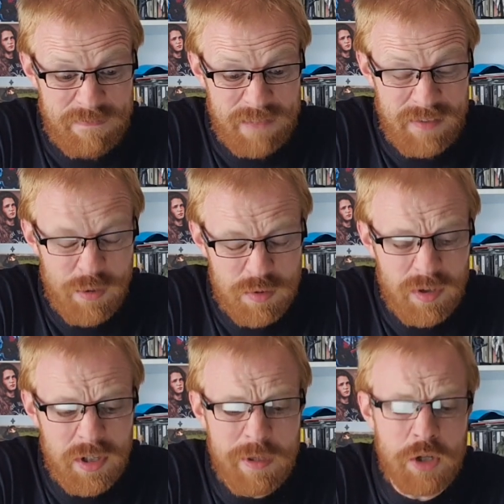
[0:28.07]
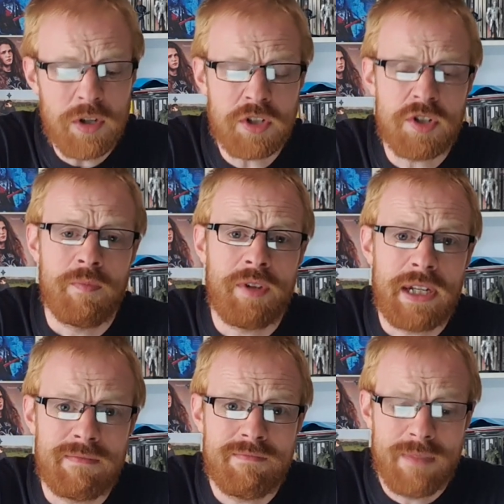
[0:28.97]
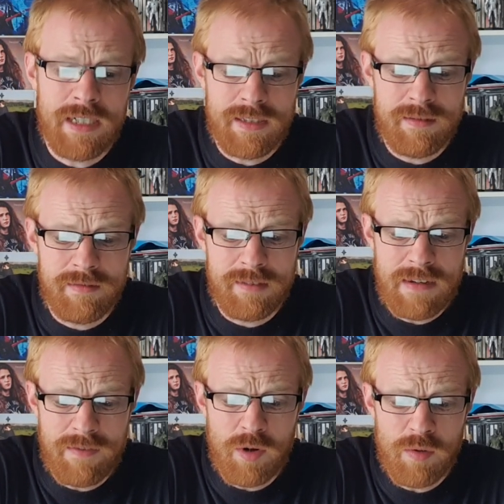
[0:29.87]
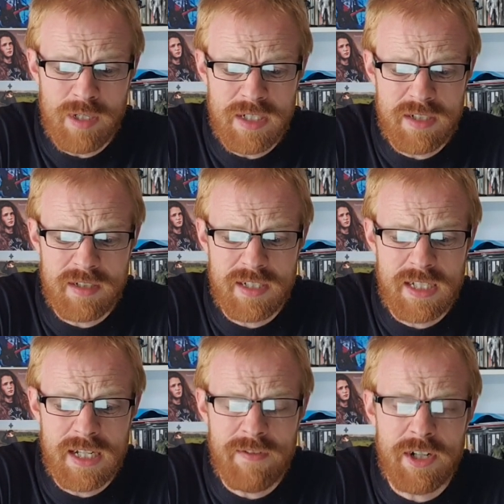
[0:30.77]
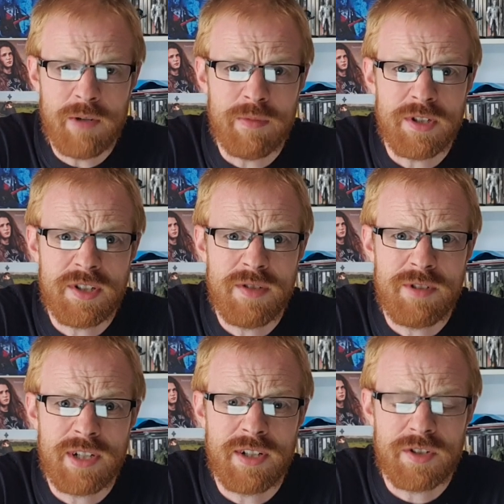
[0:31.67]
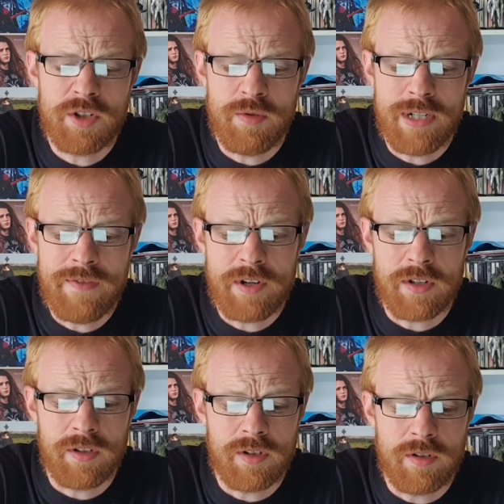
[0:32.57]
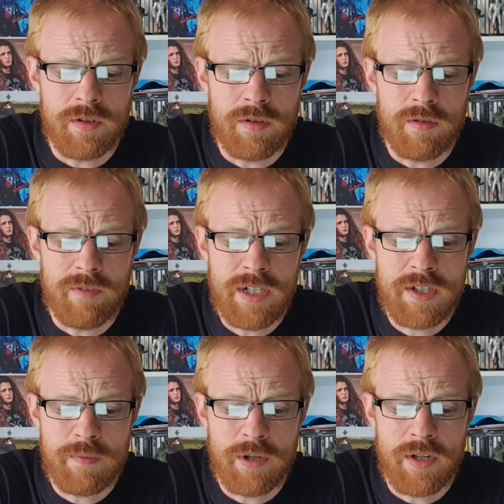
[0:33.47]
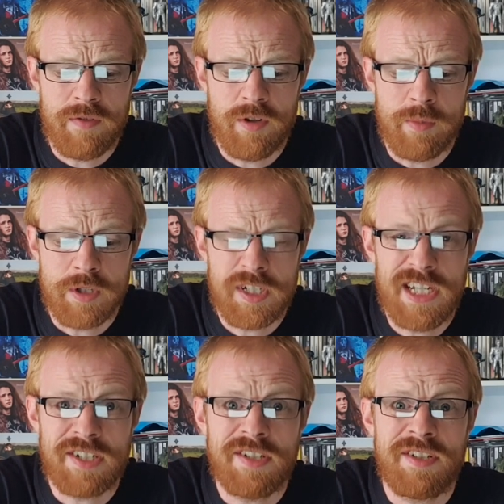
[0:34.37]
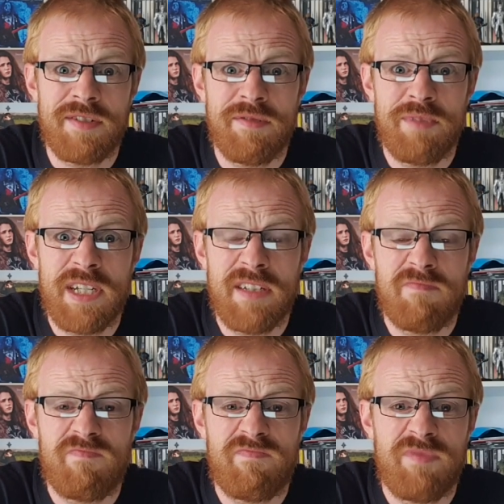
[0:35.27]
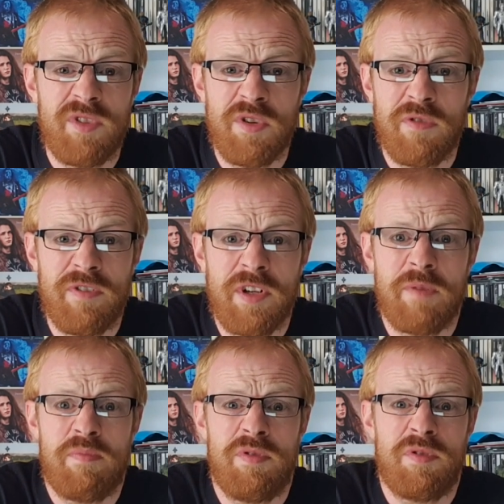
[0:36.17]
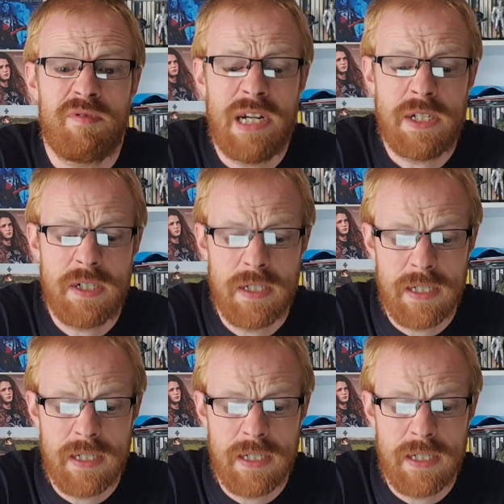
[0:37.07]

I've always wanted to be good at something, and I've always given it up as soon as it got too difficult or reached a point of homeostasis and made no further progress.